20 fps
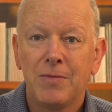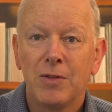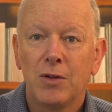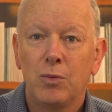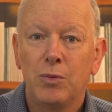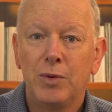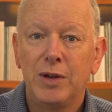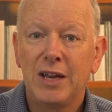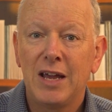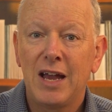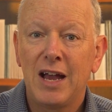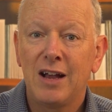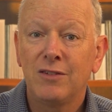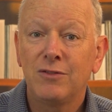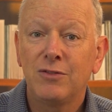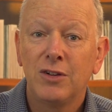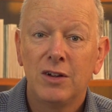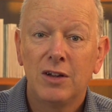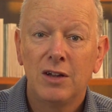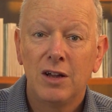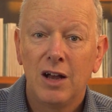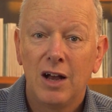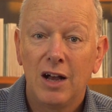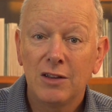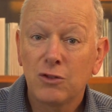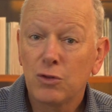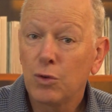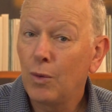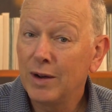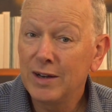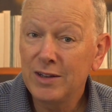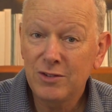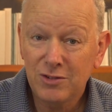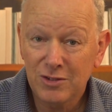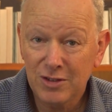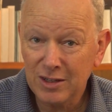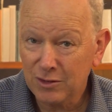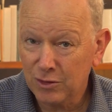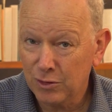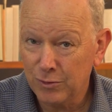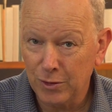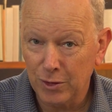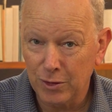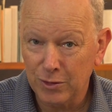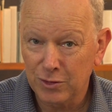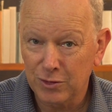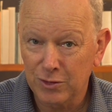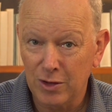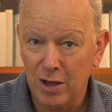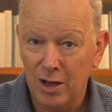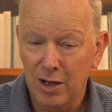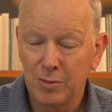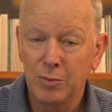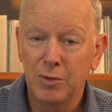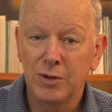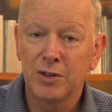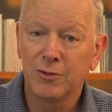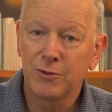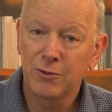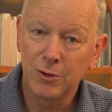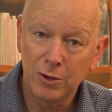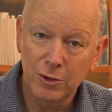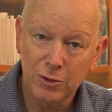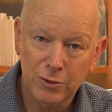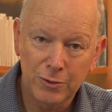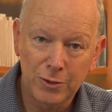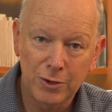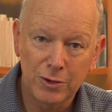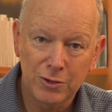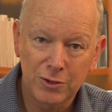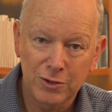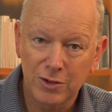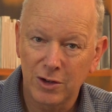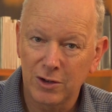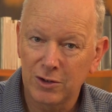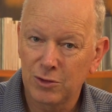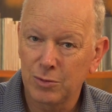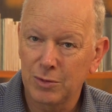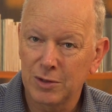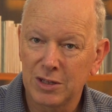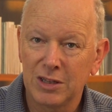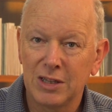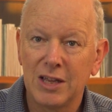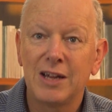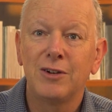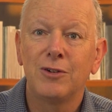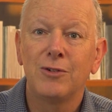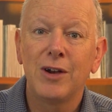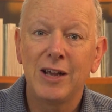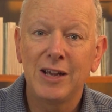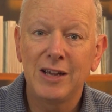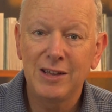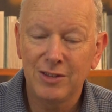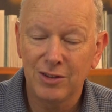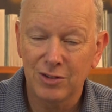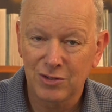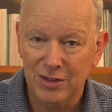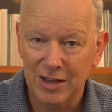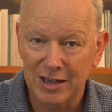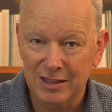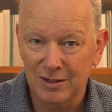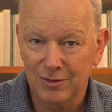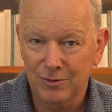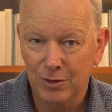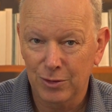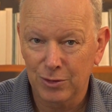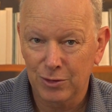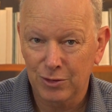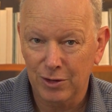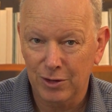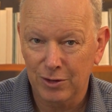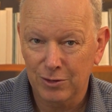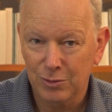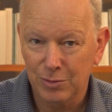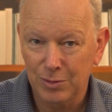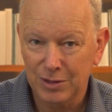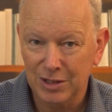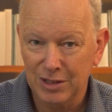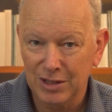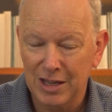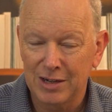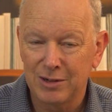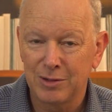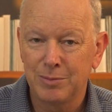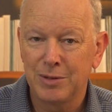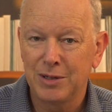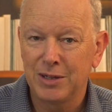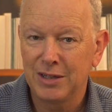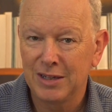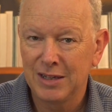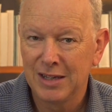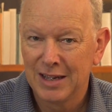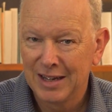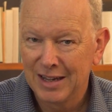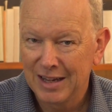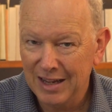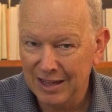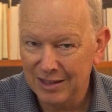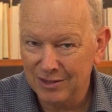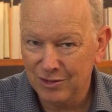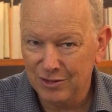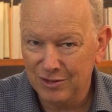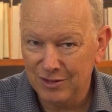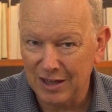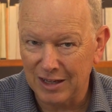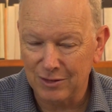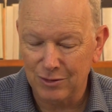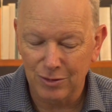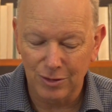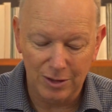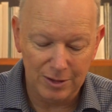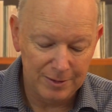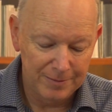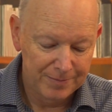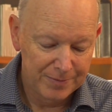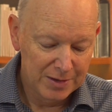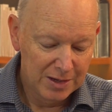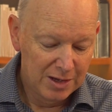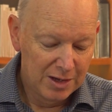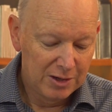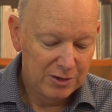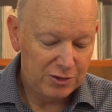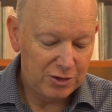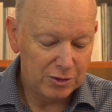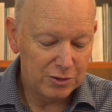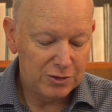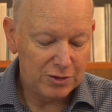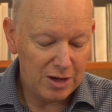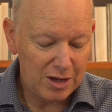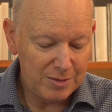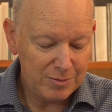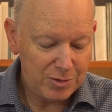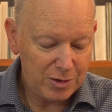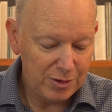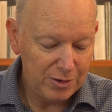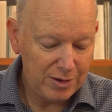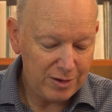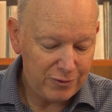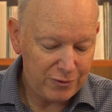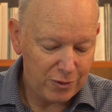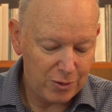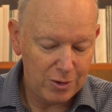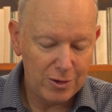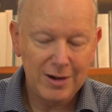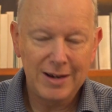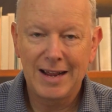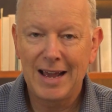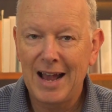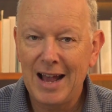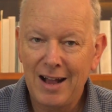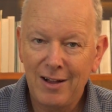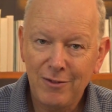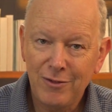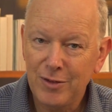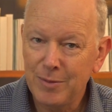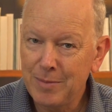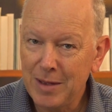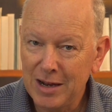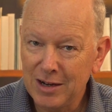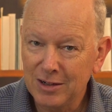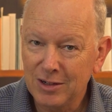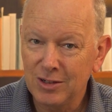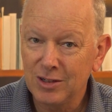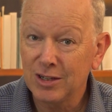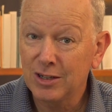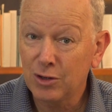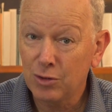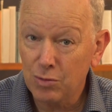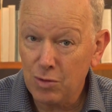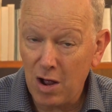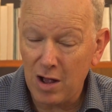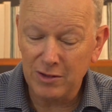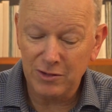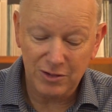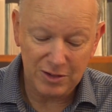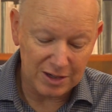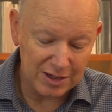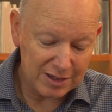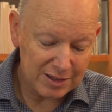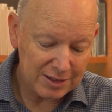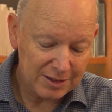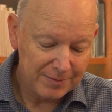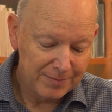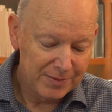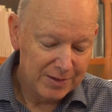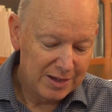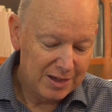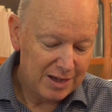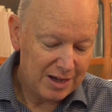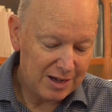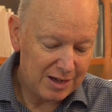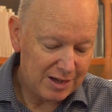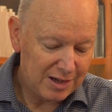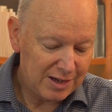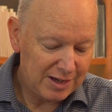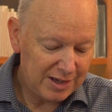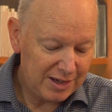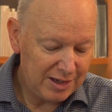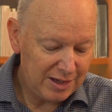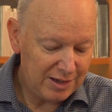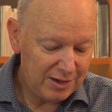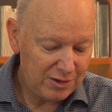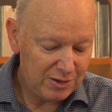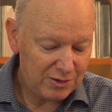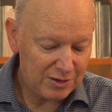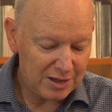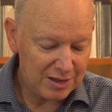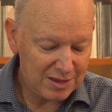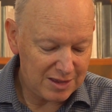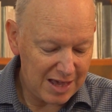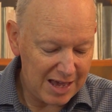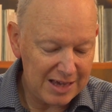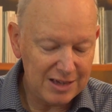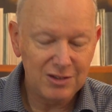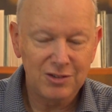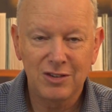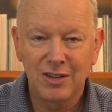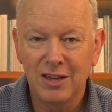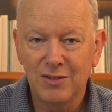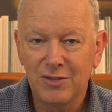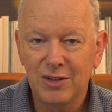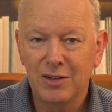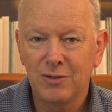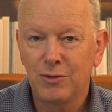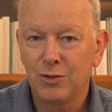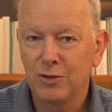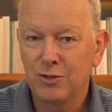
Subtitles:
we'd have a 26-verse psalm where the first verse starts with the letter A, the second verse starts with the letter B, etc. So Psalm 34, an alphabetical acrostic, is a thanksgiving for